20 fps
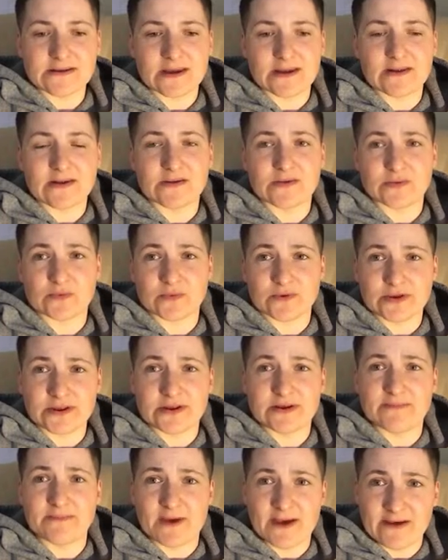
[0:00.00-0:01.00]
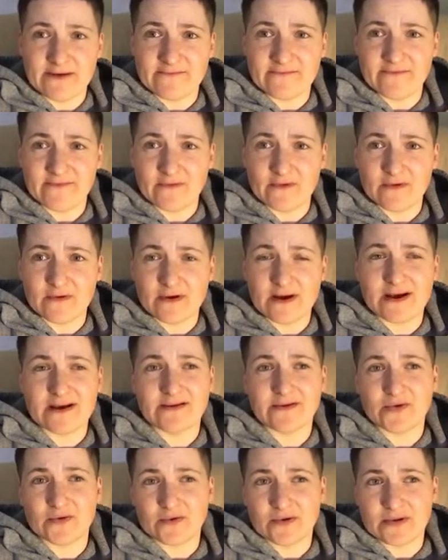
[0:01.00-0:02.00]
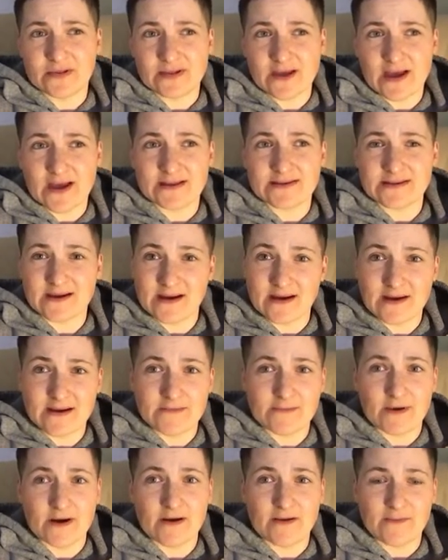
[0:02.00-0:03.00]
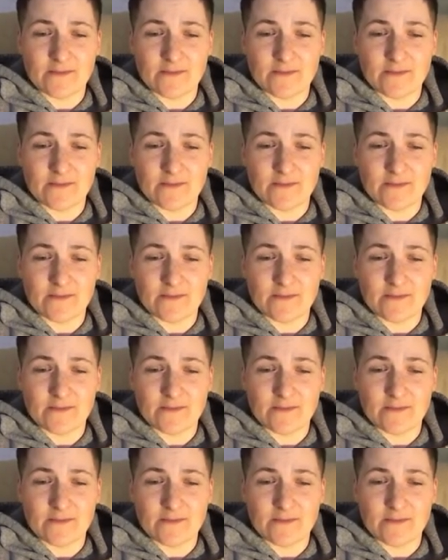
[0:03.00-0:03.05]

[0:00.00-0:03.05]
and it's really painful and during that time